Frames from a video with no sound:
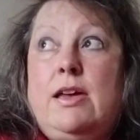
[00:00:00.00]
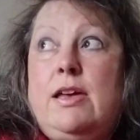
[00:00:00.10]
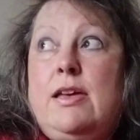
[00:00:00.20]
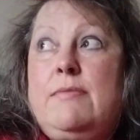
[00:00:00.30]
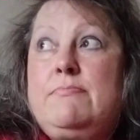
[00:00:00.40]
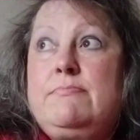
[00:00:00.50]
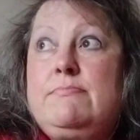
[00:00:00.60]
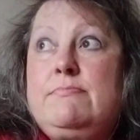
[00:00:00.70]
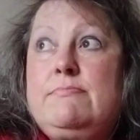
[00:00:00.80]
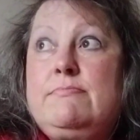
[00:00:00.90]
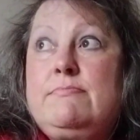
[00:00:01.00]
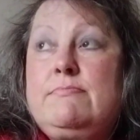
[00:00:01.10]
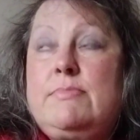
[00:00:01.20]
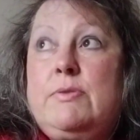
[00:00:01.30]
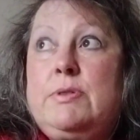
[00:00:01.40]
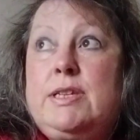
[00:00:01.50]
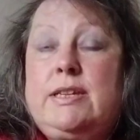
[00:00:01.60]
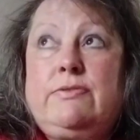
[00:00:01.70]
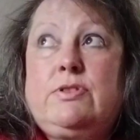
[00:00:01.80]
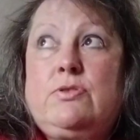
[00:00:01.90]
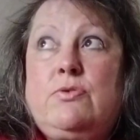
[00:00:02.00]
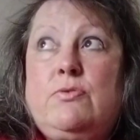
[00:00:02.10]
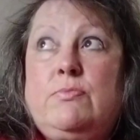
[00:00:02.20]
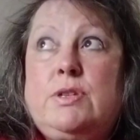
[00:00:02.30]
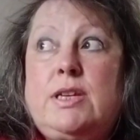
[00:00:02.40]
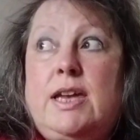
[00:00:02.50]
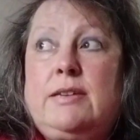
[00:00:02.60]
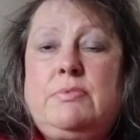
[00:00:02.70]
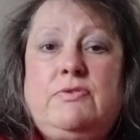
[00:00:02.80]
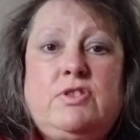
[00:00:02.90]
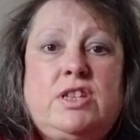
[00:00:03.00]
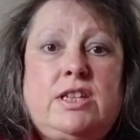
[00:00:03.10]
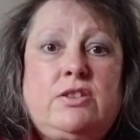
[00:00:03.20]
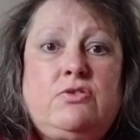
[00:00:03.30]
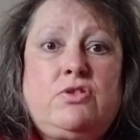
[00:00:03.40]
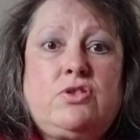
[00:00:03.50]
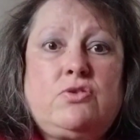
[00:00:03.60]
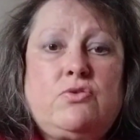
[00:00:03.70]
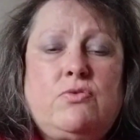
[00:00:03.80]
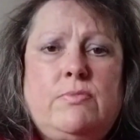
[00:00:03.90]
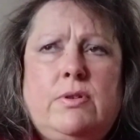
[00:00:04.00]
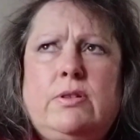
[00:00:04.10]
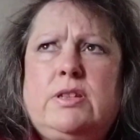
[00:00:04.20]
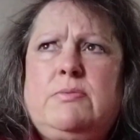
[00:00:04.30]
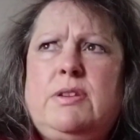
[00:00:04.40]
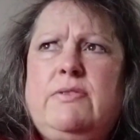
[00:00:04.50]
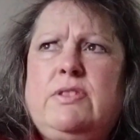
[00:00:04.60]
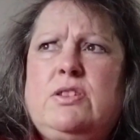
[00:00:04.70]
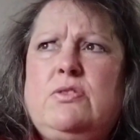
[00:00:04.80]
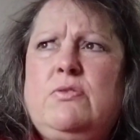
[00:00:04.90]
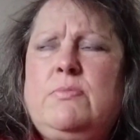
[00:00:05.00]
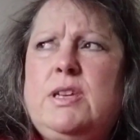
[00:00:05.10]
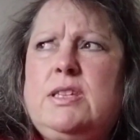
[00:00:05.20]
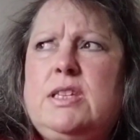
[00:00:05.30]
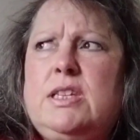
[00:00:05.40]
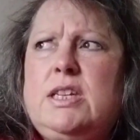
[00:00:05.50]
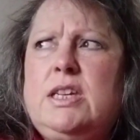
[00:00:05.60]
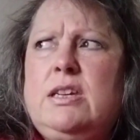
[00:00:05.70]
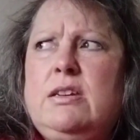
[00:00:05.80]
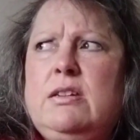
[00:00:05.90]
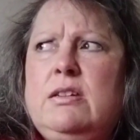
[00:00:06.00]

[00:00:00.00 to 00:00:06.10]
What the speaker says: But we did have storms, and we've just had another storm. Did we have a storm yesterday?